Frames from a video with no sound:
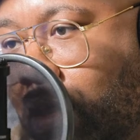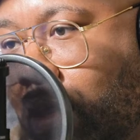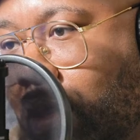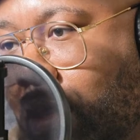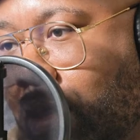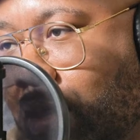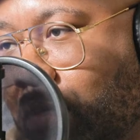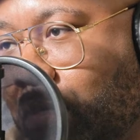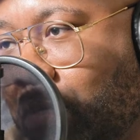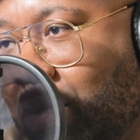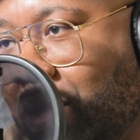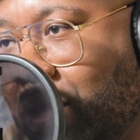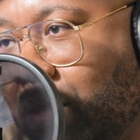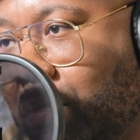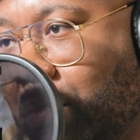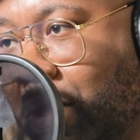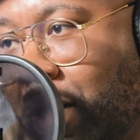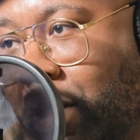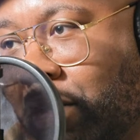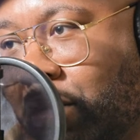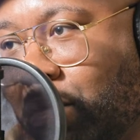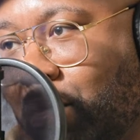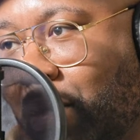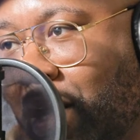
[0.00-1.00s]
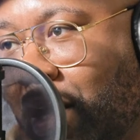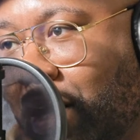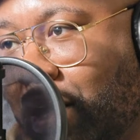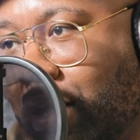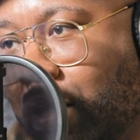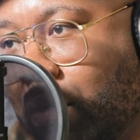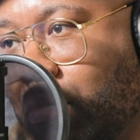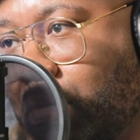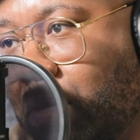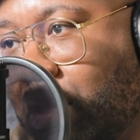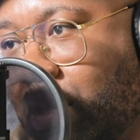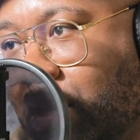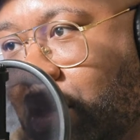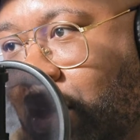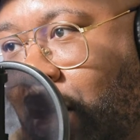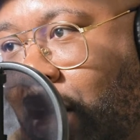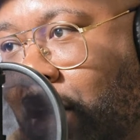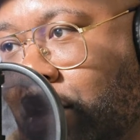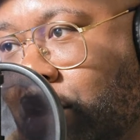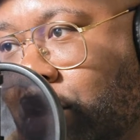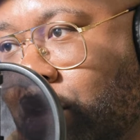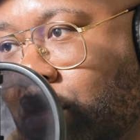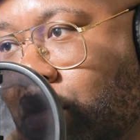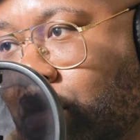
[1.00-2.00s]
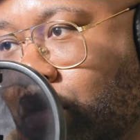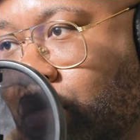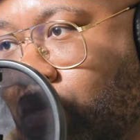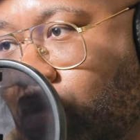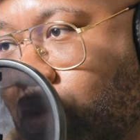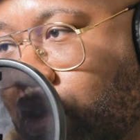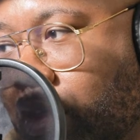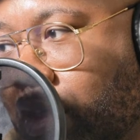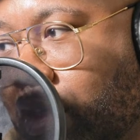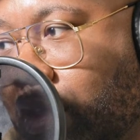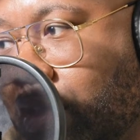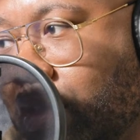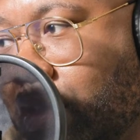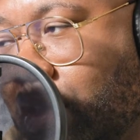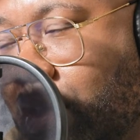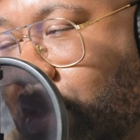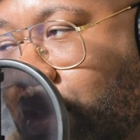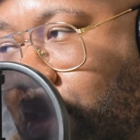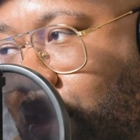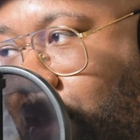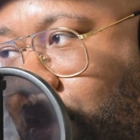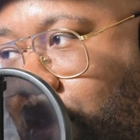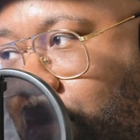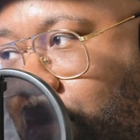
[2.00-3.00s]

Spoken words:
And in being mathematic and being logical, one can take that